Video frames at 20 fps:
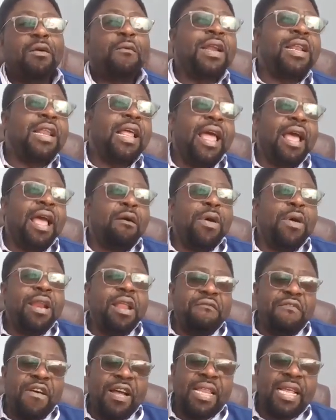
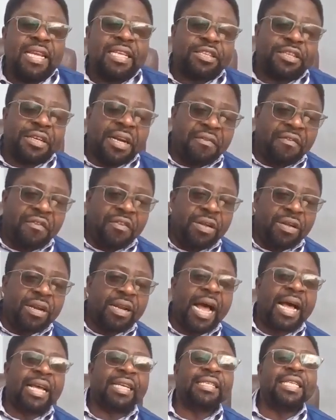Whenever they
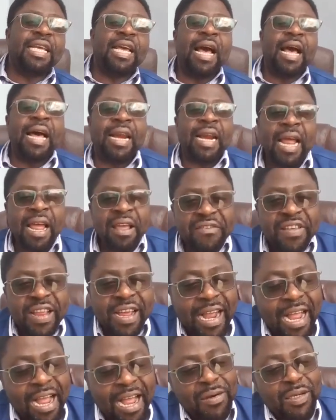travel, as they arrive
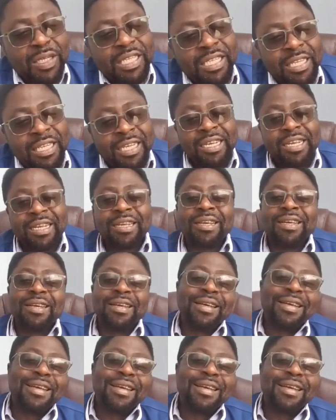the country,